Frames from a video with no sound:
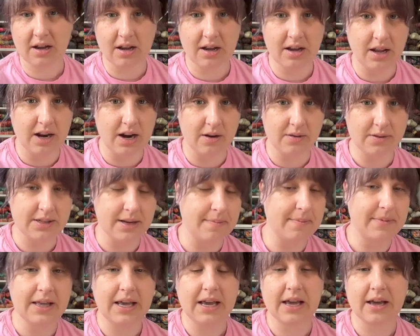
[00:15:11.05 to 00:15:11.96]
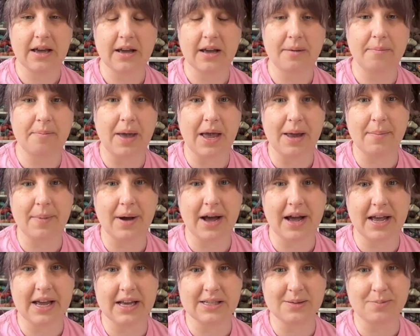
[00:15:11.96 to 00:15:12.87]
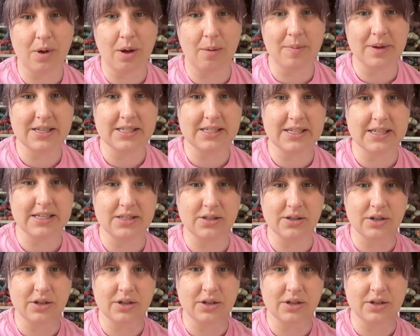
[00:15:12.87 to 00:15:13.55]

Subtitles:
you know, something made by a small business